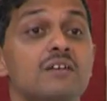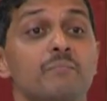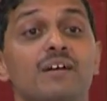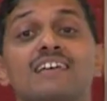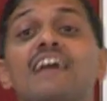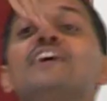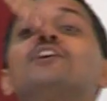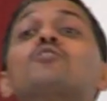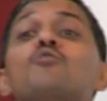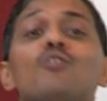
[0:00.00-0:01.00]
because I
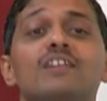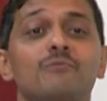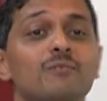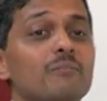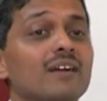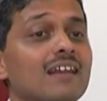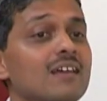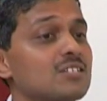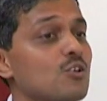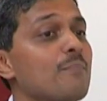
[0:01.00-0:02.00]
need to know that better I
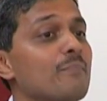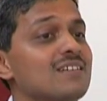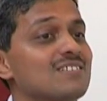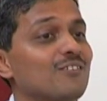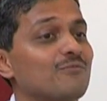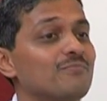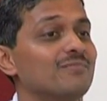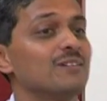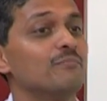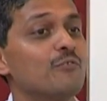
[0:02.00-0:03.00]
stop myself
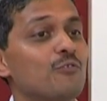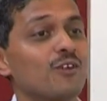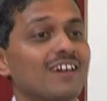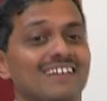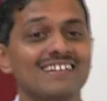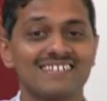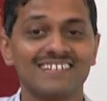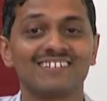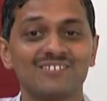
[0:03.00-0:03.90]
before I reach that.